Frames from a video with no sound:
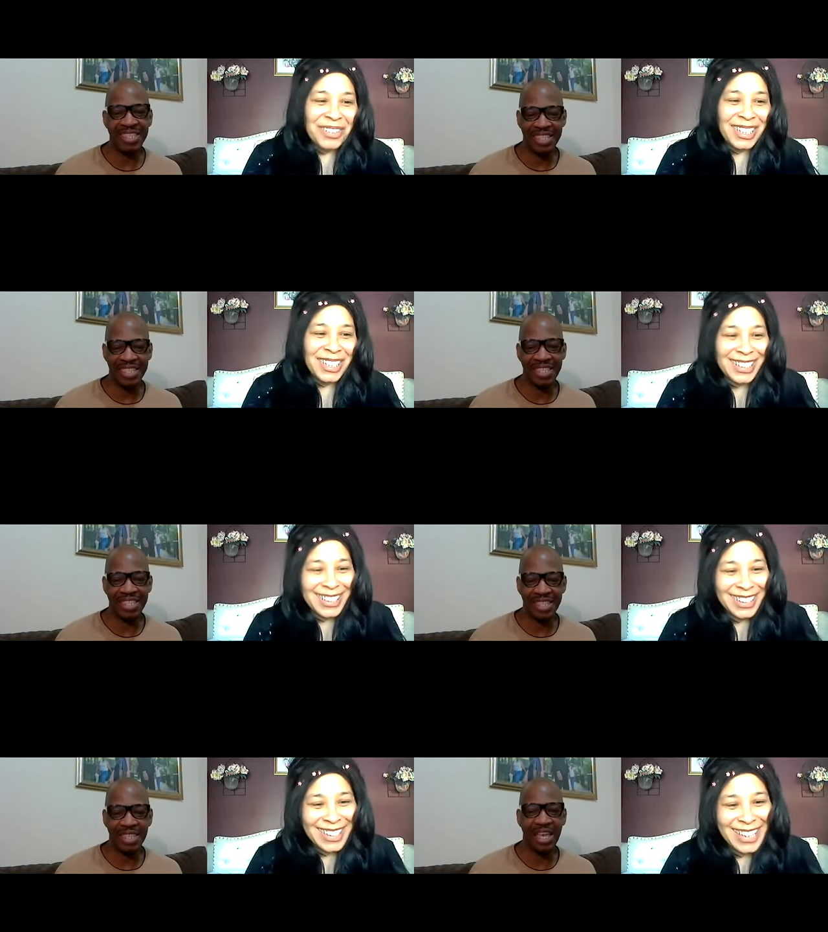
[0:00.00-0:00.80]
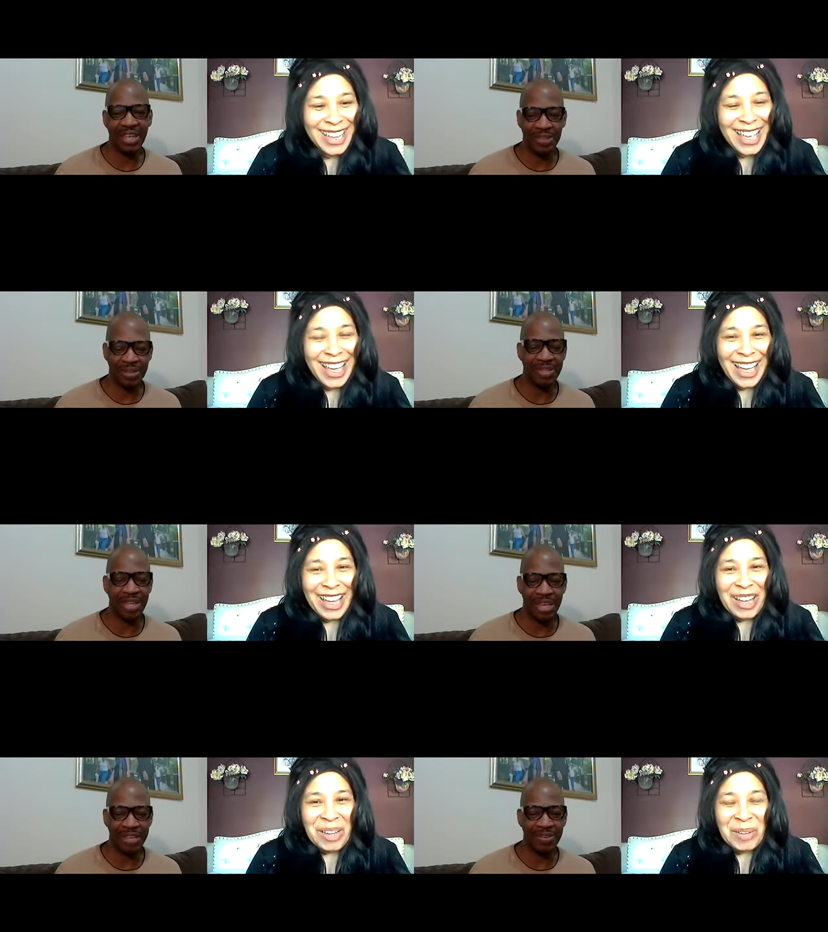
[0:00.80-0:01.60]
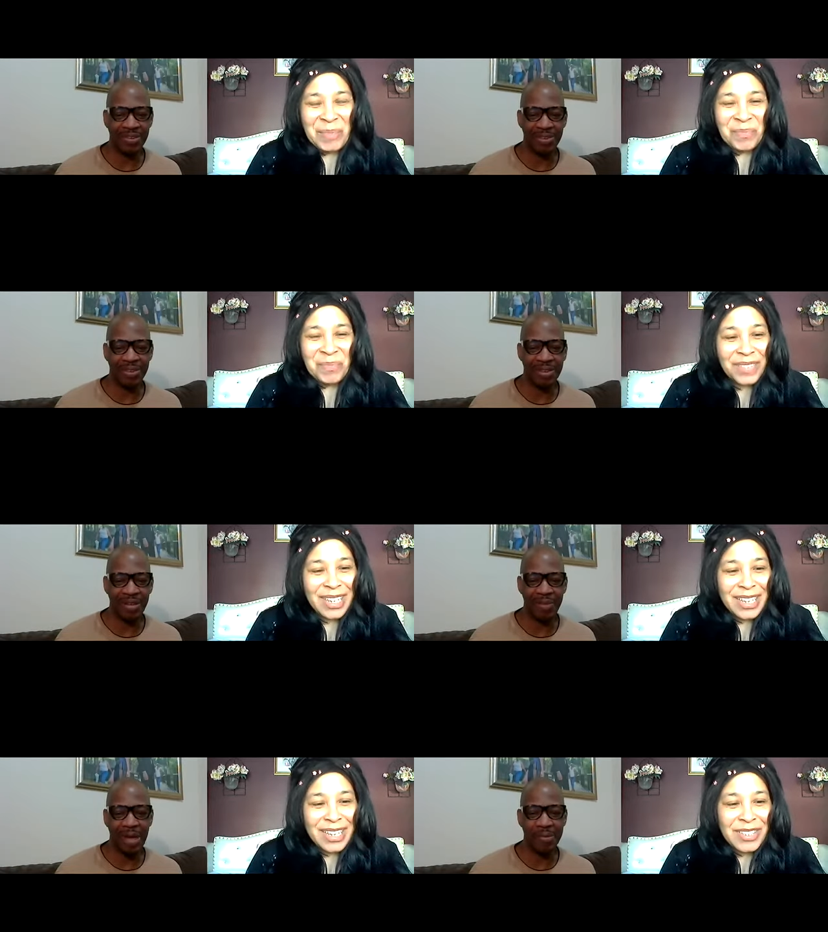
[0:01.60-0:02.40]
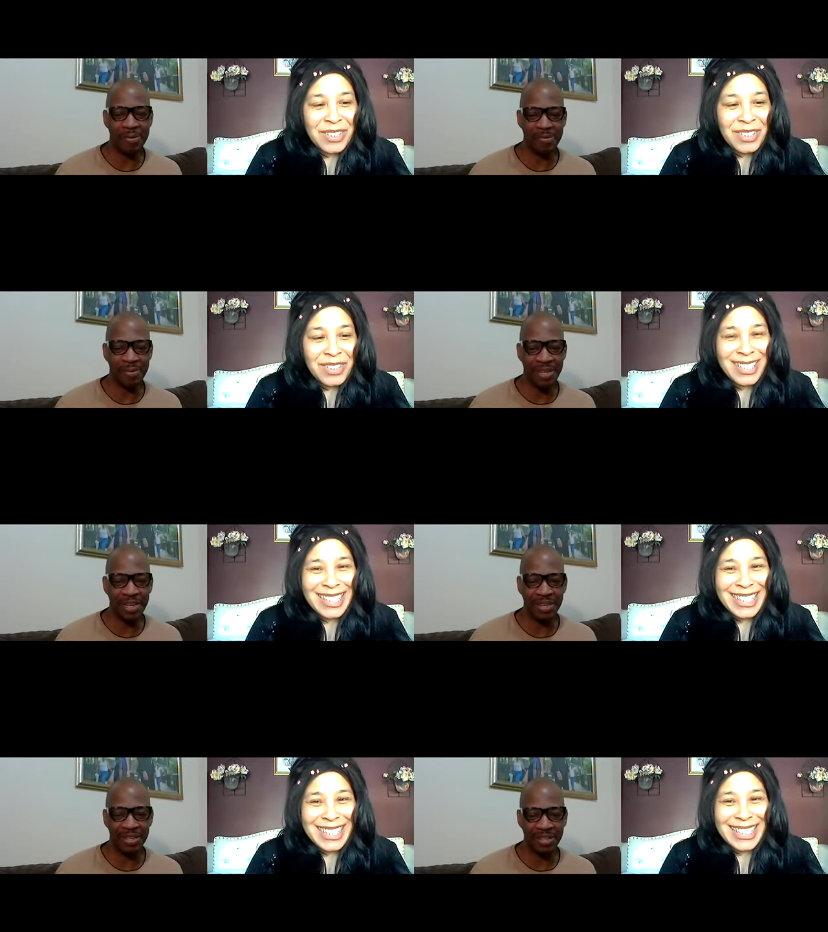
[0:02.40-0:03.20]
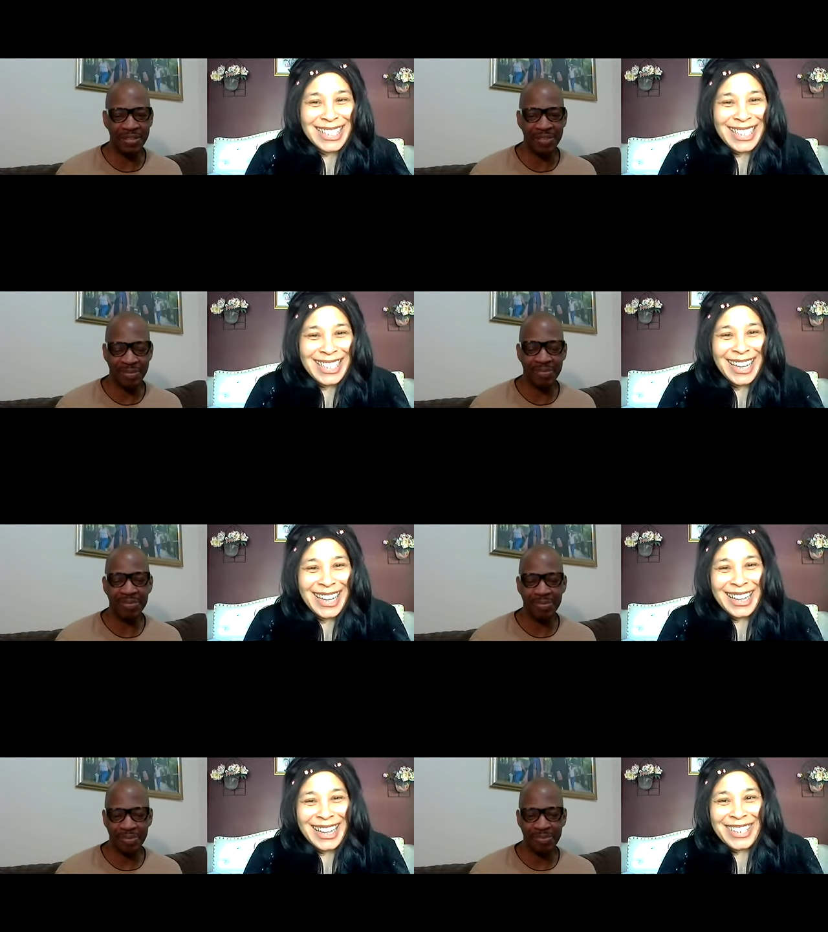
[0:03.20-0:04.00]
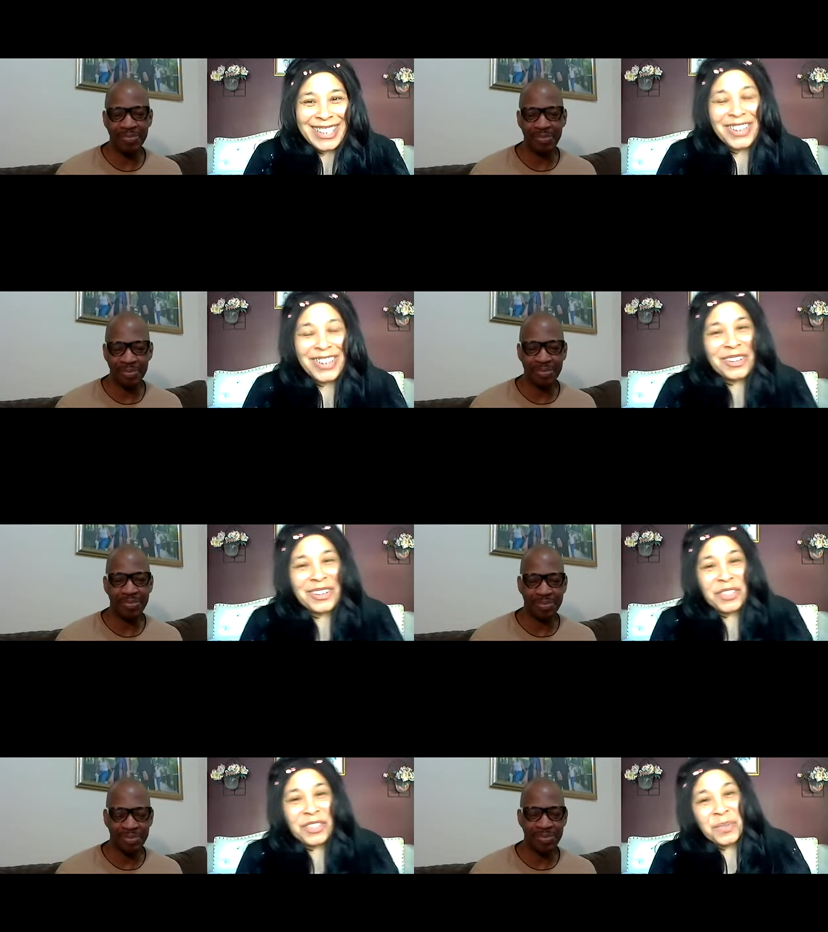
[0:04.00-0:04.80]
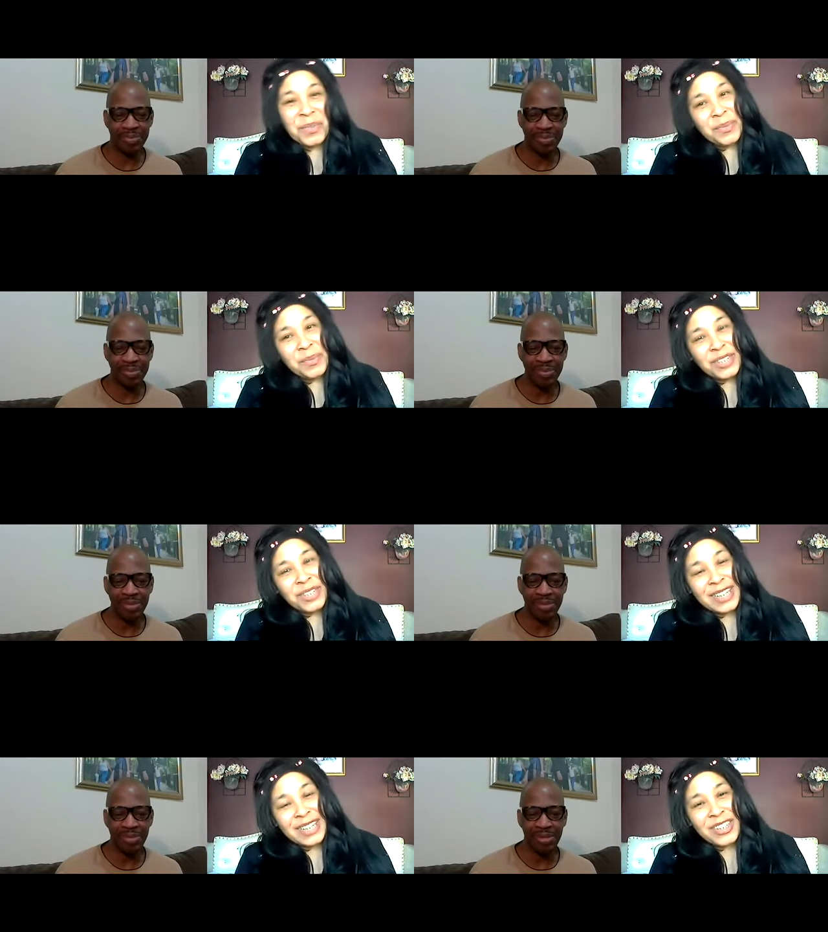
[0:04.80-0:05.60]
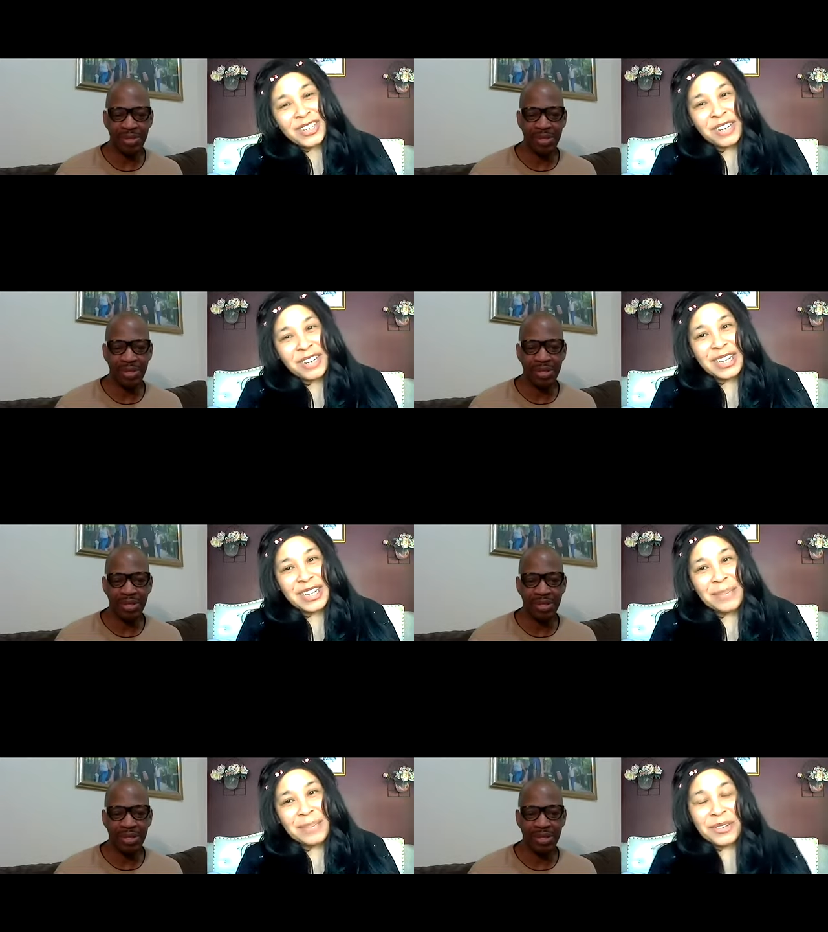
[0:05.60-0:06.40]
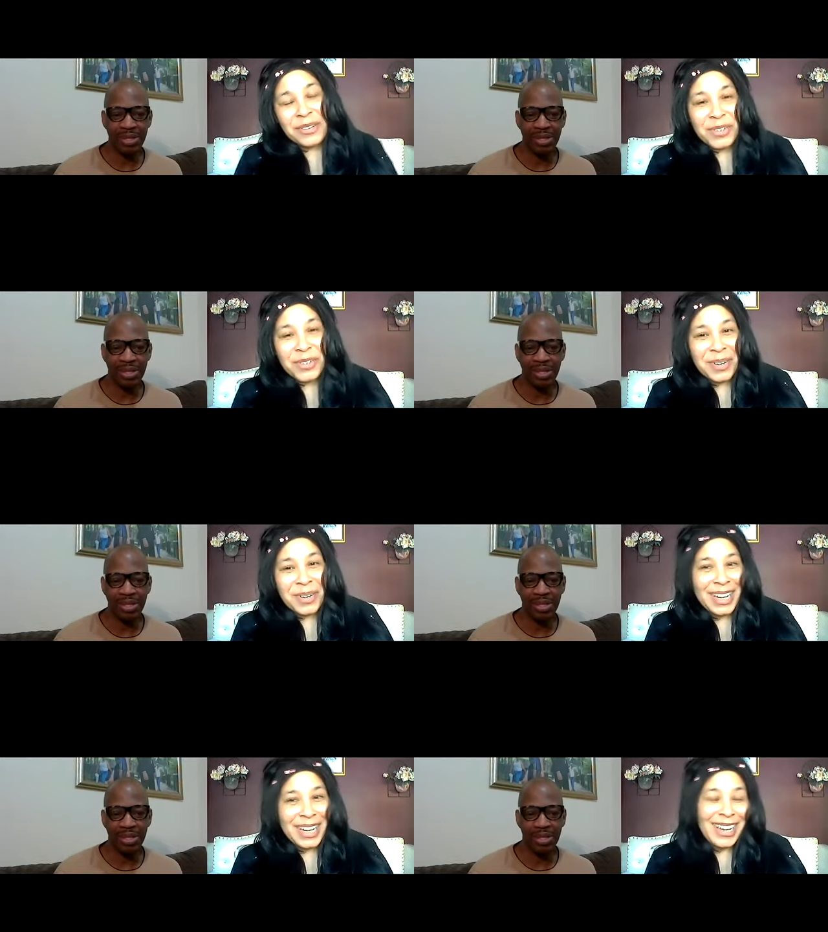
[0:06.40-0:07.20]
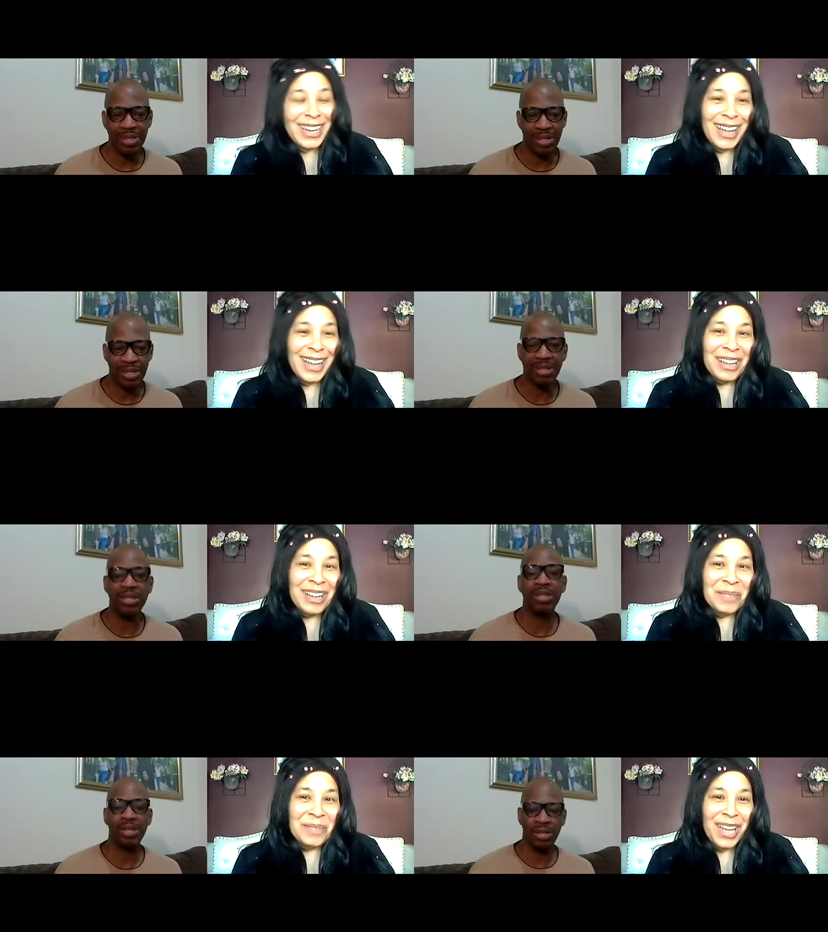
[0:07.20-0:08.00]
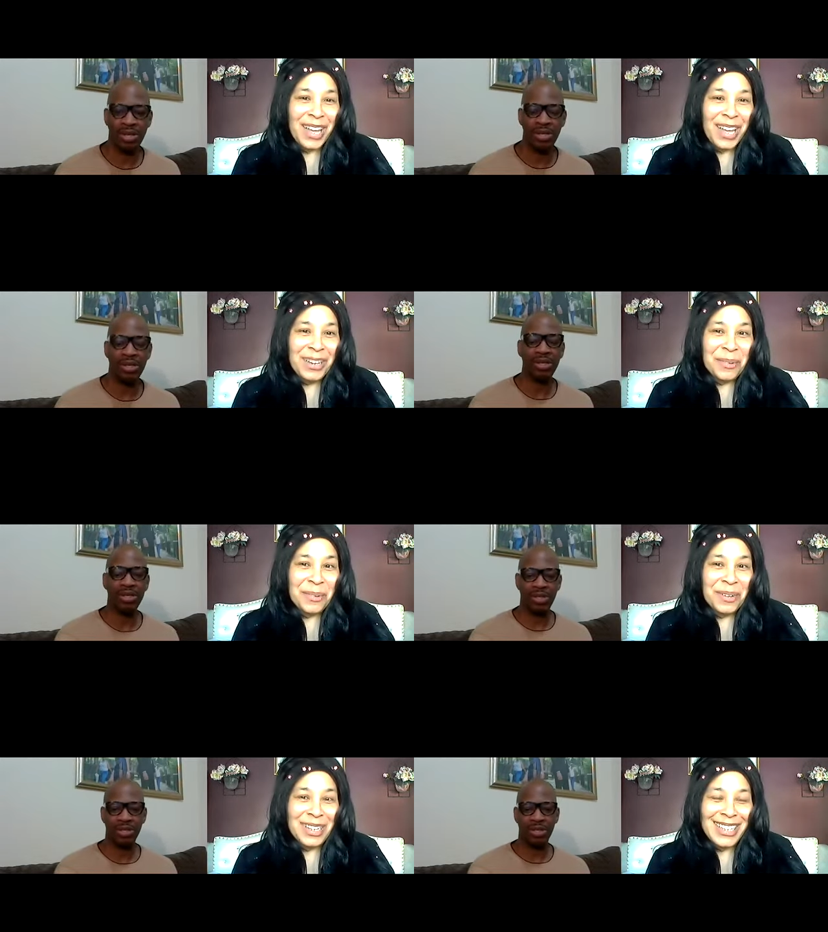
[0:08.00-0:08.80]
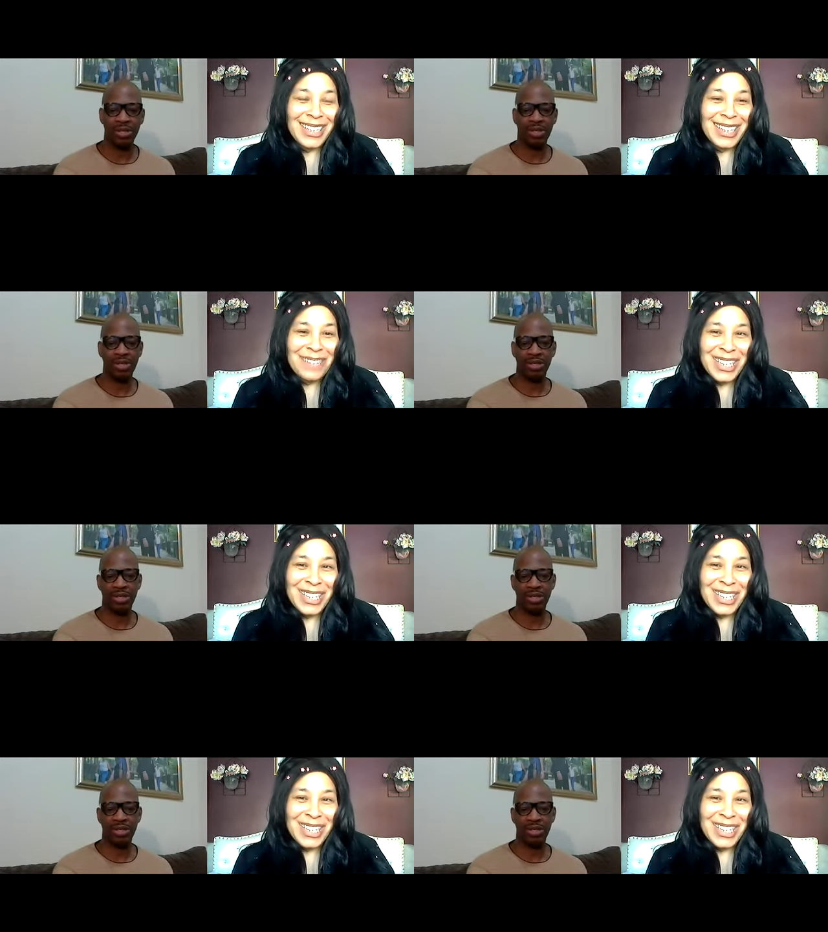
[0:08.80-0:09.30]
Speaker 1: you.
Speaker 2: Thank you. Thank you. I'm happy to be here.
Speaker 1: Yeah, so I don't know if would you like to share like some of your story, how you broke into the